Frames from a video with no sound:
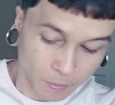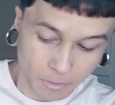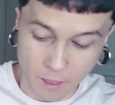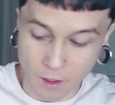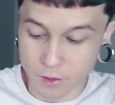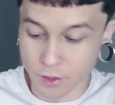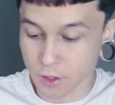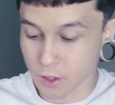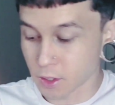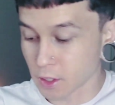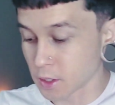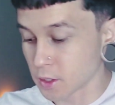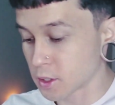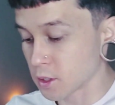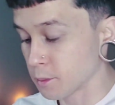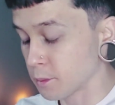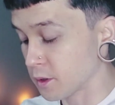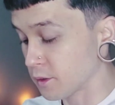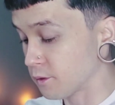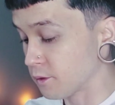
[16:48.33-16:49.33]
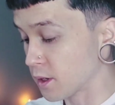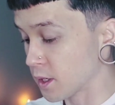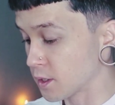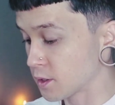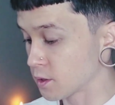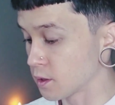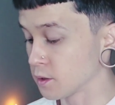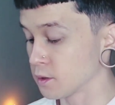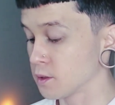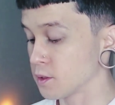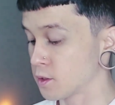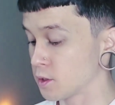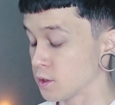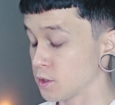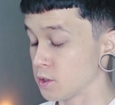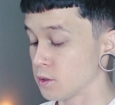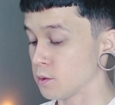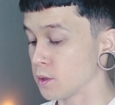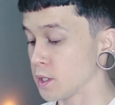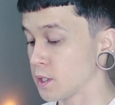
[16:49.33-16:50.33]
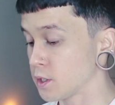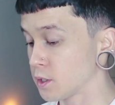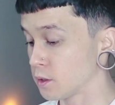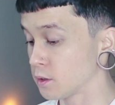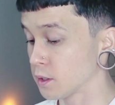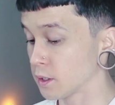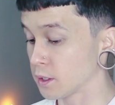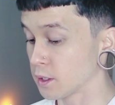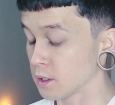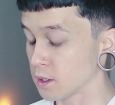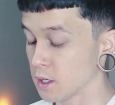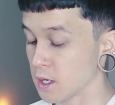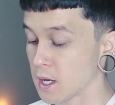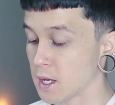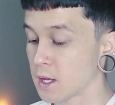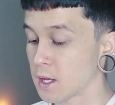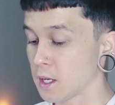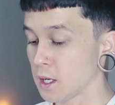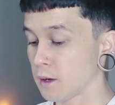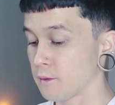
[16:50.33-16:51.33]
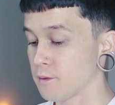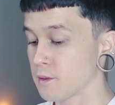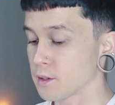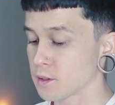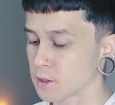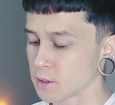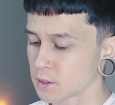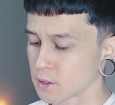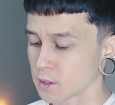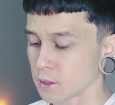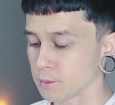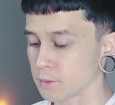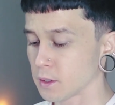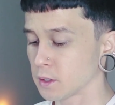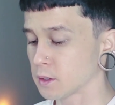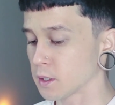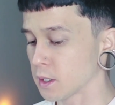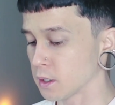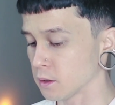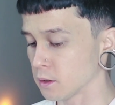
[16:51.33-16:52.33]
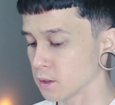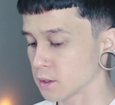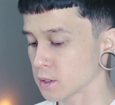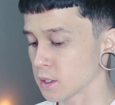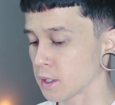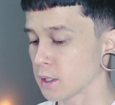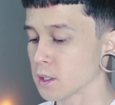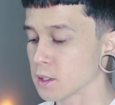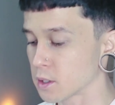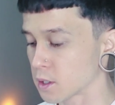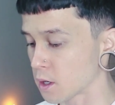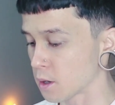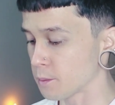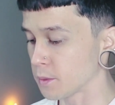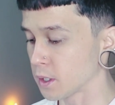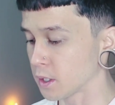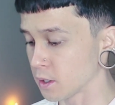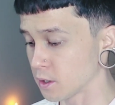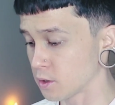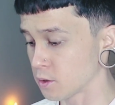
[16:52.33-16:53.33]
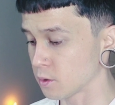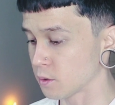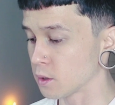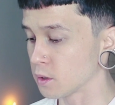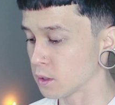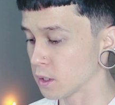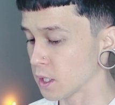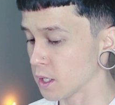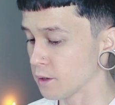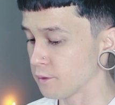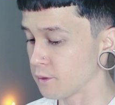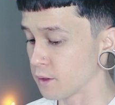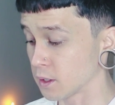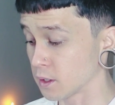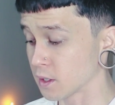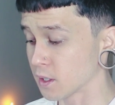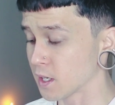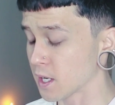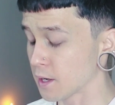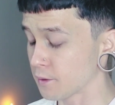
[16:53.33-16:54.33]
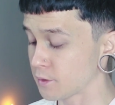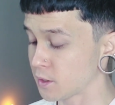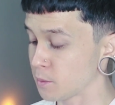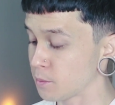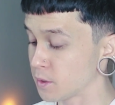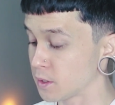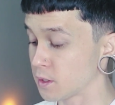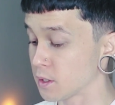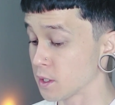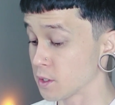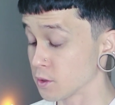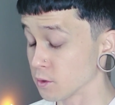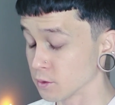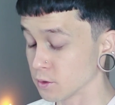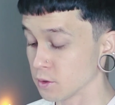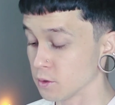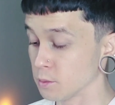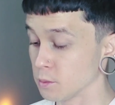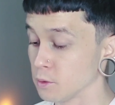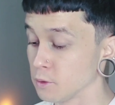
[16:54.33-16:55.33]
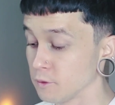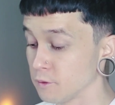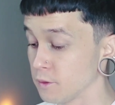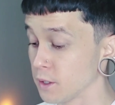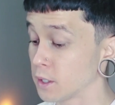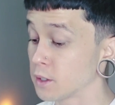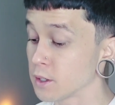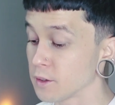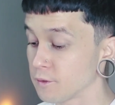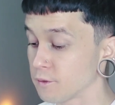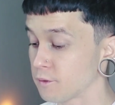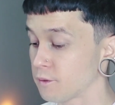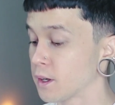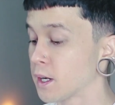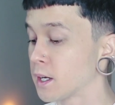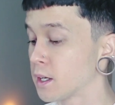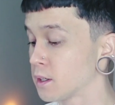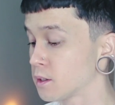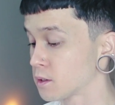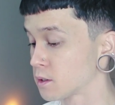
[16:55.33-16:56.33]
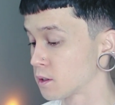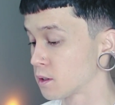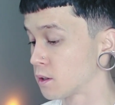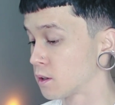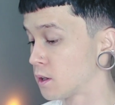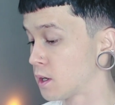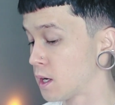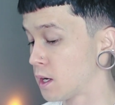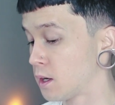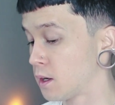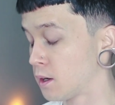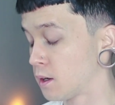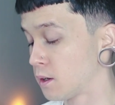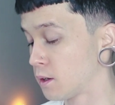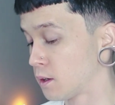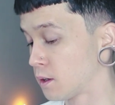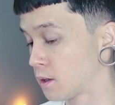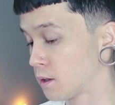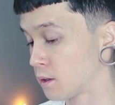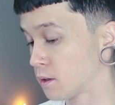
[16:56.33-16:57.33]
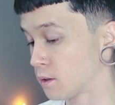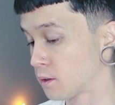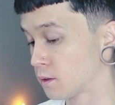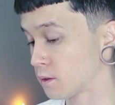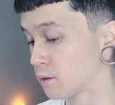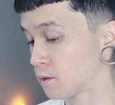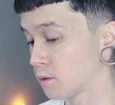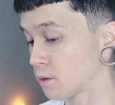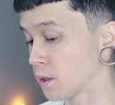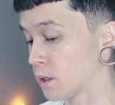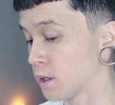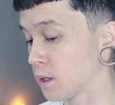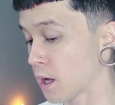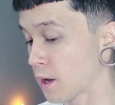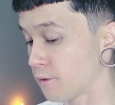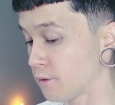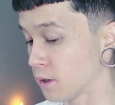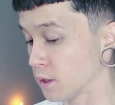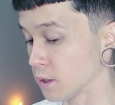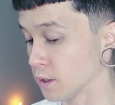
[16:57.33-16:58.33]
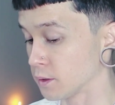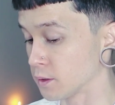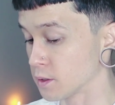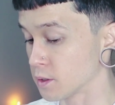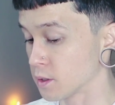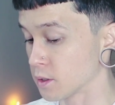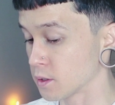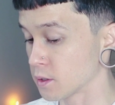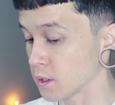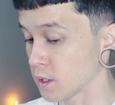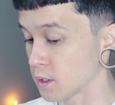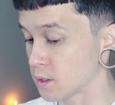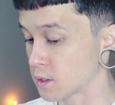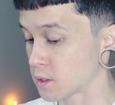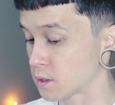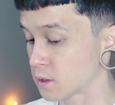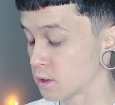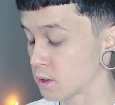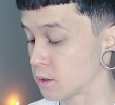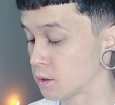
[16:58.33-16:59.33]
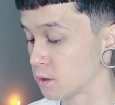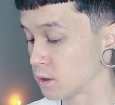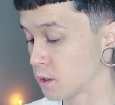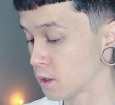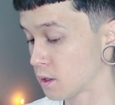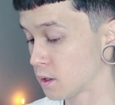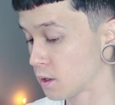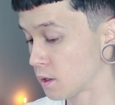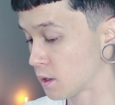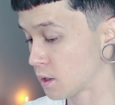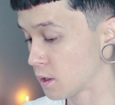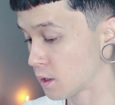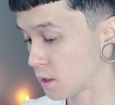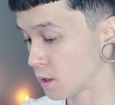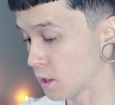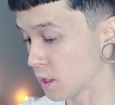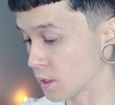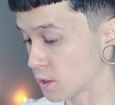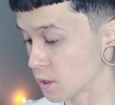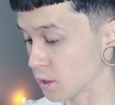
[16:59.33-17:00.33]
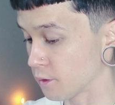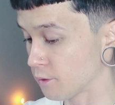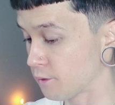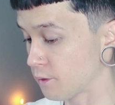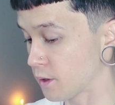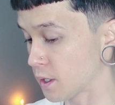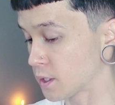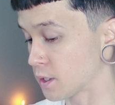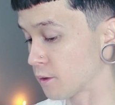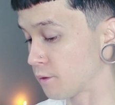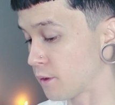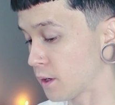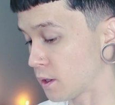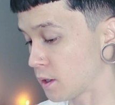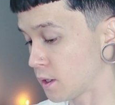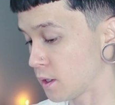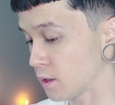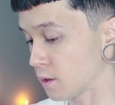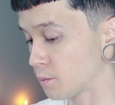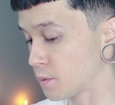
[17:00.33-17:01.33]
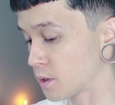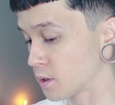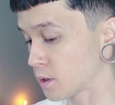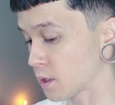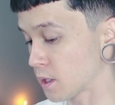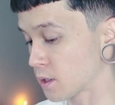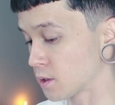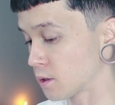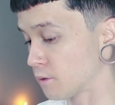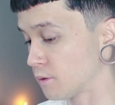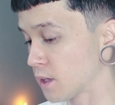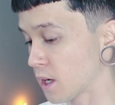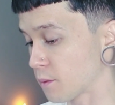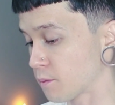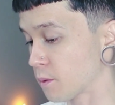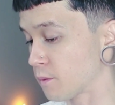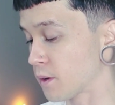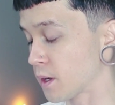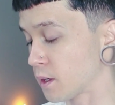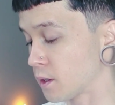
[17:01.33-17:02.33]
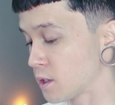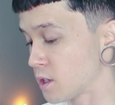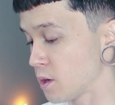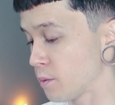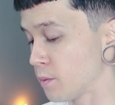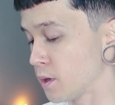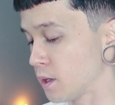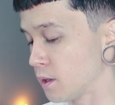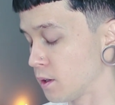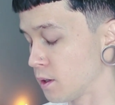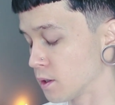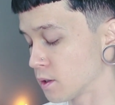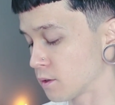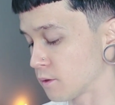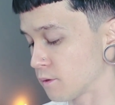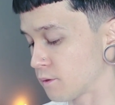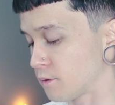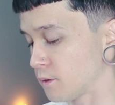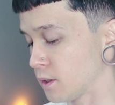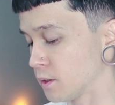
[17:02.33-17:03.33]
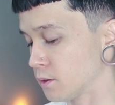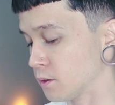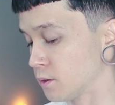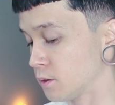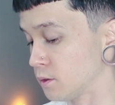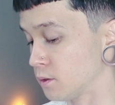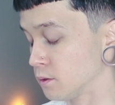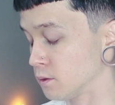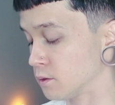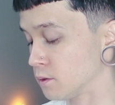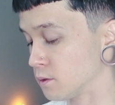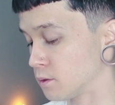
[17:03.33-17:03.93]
Let's just get some advice on this situation. Like, if this is something that looks like it's coming into your life, it could have the potential to move very fast, right? I feel like this is it's a very obsessive type of energy, but it doesn't feel